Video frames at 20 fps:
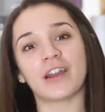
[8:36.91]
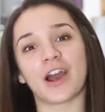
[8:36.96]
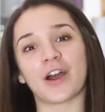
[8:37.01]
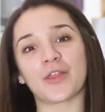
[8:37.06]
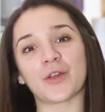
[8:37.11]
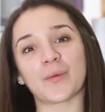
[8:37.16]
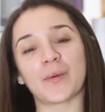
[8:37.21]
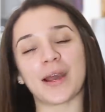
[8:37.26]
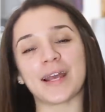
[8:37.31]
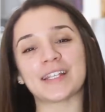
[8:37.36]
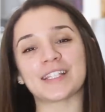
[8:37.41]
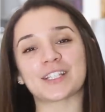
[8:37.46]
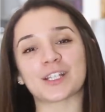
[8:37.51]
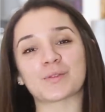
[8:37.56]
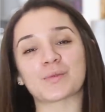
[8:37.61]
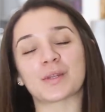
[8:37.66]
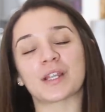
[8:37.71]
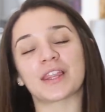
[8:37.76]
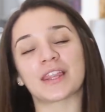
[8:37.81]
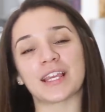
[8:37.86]
Otherwise,
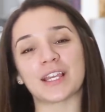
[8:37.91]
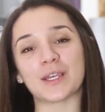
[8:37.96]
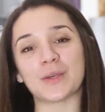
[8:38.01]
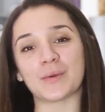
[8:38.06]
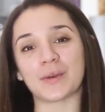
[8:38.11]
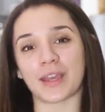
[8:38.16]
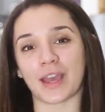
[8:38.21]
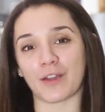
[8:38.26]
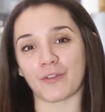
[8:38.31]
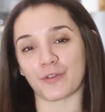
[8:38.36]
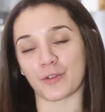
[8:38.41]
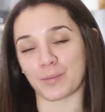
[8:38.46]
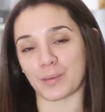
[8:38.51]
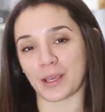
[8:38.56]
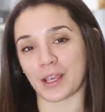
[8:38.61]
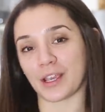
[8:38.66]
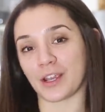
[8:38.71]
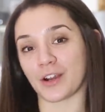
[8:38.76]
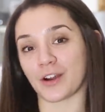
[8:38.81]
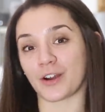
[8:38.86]
just want to thank you again for
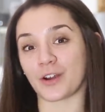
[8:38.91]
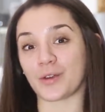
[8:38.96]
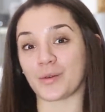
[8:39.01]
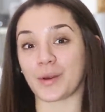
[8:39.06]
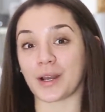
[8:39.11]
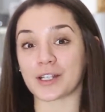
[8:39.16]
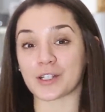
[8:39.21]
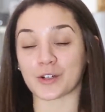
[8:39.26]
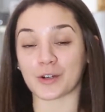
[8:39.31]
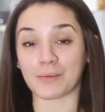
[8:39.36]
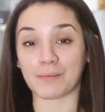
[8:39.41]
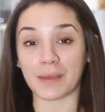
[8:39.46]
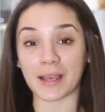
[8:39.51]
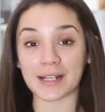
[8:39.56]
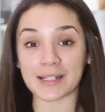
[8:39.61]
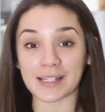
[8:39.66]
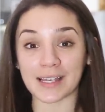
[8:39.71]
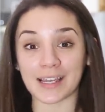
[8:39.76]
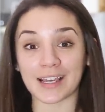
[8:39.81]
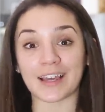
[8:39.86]
being here. You guys are
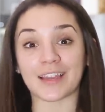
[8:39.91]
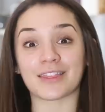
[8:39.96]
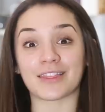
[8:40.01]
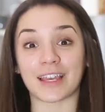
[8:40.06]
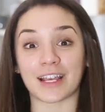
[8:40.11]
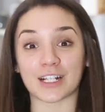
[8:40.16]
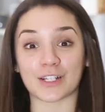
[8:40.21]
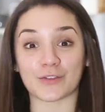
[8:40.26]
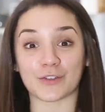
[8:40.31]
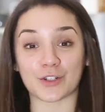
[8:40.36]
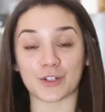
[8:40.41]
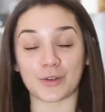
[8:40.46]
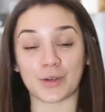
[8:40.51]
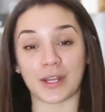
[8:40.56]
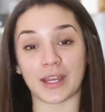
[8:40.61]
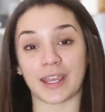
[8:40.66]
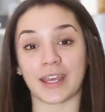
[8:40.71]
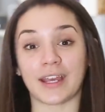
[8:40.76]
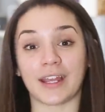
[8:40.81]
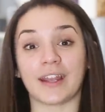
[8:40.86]
amazing. Thanks for
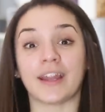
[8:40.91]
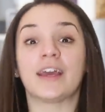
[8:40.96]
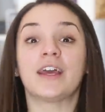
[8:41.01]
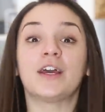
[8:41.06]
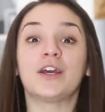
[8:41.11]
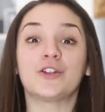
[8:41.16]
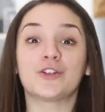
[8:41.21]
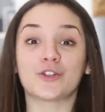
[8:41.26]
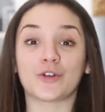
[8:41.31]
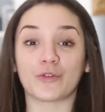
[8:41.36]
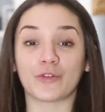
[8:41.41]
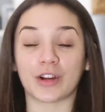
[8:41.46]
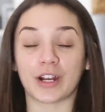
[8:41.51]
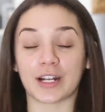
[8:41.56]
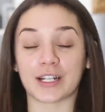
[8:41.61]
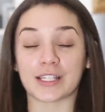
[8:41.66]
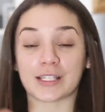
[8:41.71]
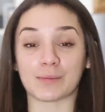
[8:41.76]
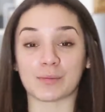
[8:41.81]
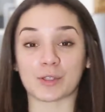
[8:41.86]
tuning in. Don't
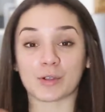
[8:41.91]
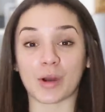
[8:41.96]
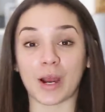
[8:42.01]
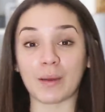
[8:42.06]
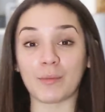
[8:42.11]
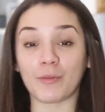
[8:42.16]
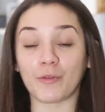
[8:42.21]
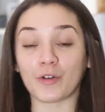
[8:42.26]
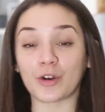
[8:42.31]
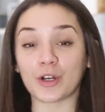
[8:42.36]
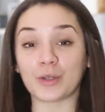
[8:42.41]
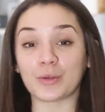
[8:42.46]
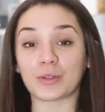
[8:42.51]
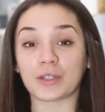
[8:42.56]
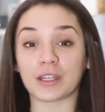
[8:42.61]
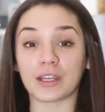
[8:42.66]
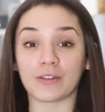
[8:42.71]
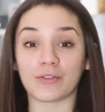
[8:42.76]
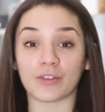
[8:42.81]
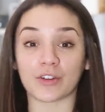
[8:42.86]
forget to subscribe before you
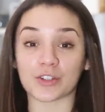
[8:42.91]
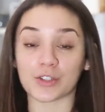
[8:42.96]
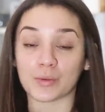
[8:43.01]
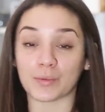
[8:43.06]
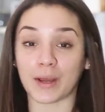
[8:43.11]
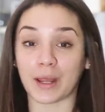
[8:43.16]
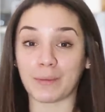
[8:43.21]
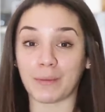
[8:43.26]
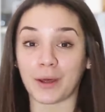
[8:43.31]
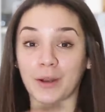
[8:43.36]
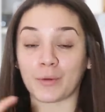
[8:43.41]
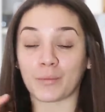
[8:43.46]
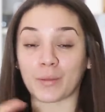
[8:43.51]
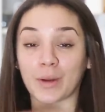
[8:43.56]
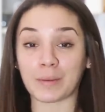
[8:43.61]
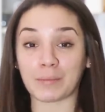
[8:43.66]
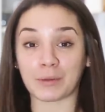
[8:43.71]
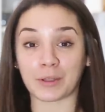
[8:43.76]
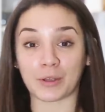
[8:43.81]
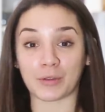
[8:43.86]
leave. There's a red button
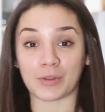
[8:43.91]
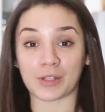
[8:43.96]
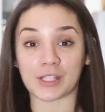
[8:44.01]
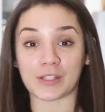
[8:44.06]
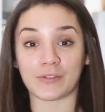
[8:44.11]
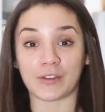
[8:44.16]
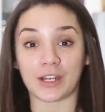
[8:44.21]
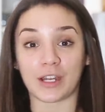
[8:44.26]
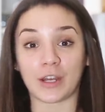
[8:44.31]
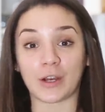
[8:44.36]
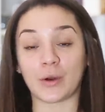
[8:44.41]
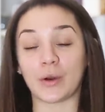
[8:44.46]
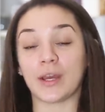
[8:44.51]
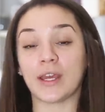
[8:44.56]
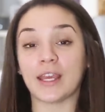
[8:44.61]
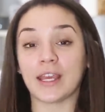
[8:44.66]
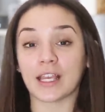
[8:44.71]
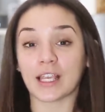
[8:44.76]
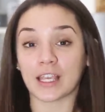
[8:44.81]
right below this video.